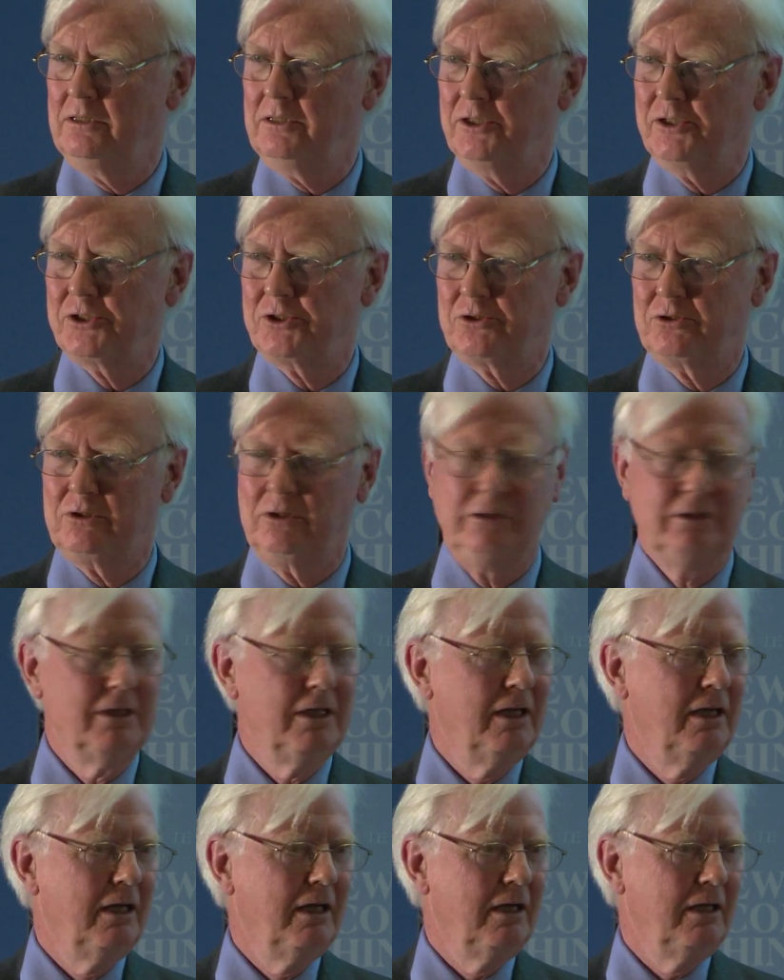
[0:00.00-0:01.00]
dis-
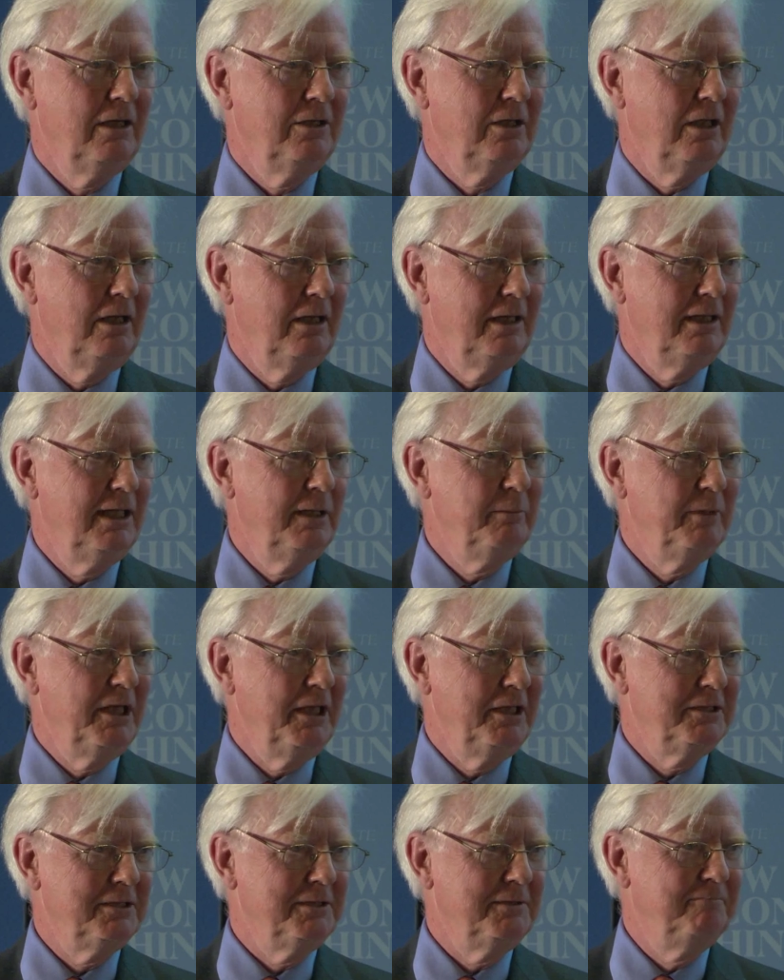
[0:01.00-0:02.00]
uh,
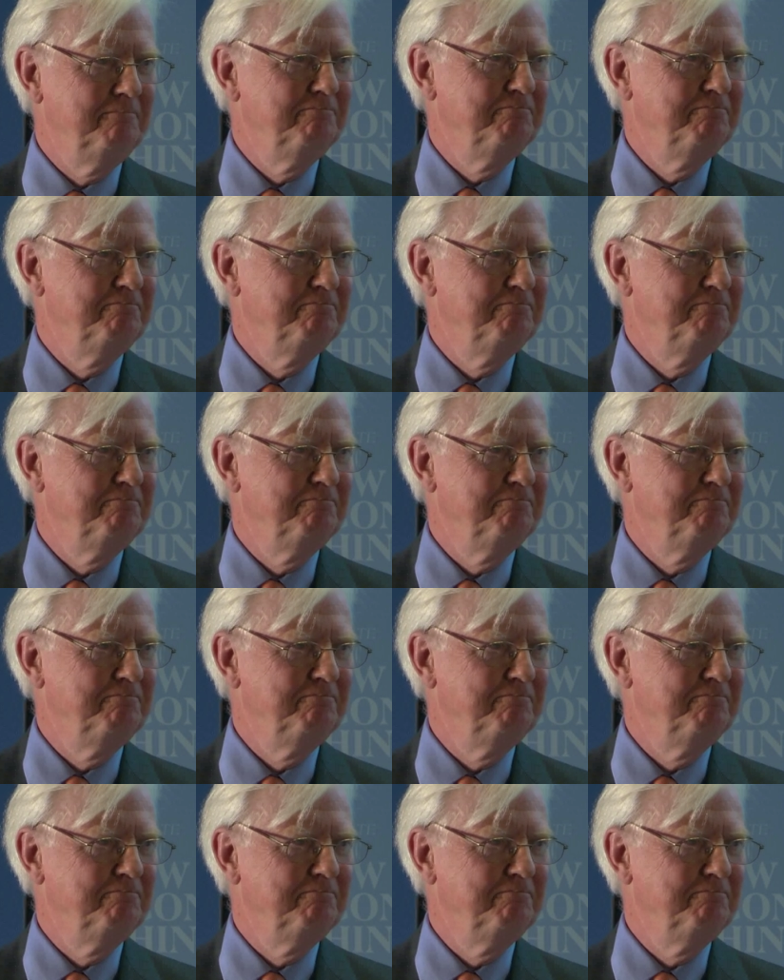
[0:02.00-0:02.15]
eliminated.